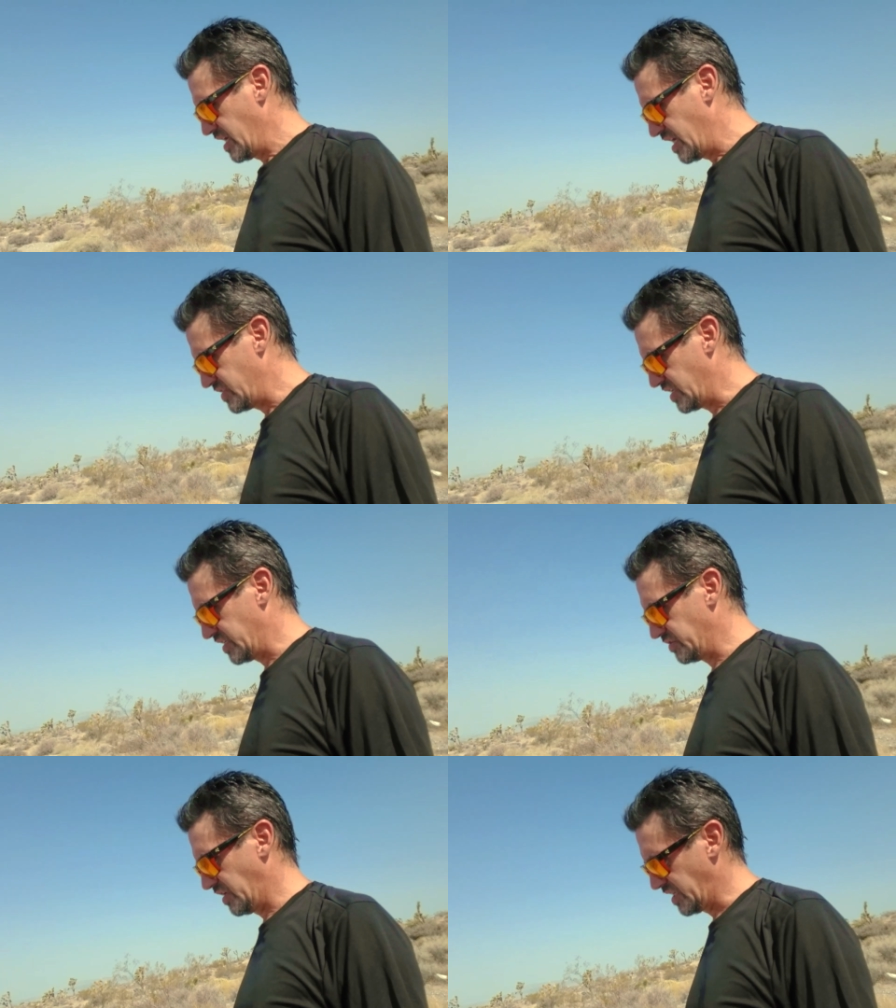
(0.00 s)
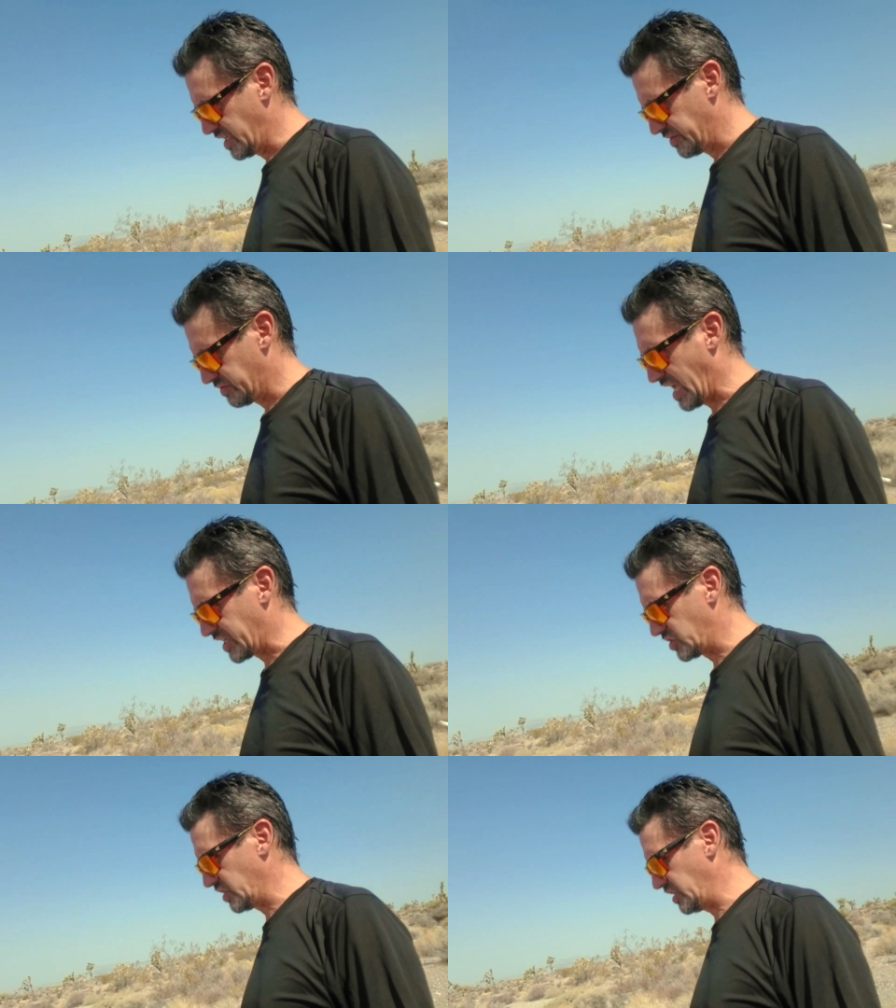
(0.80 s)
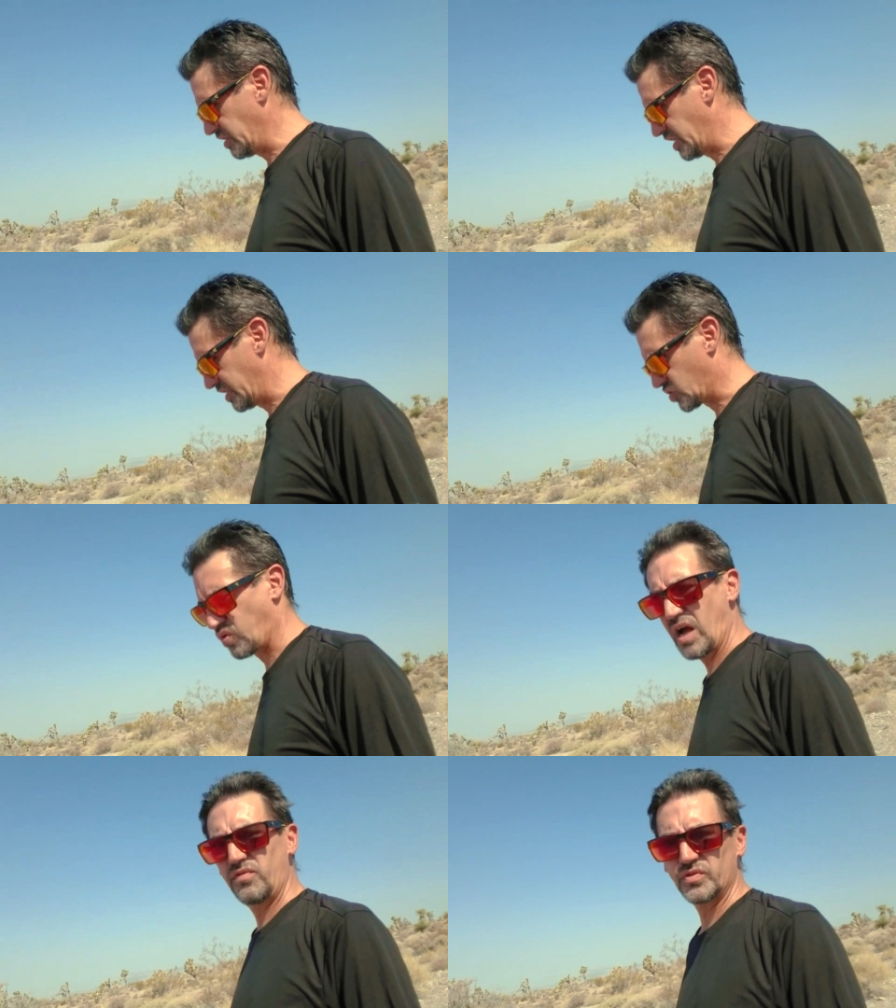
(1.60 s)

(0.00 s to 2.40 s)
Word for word: and then actually travel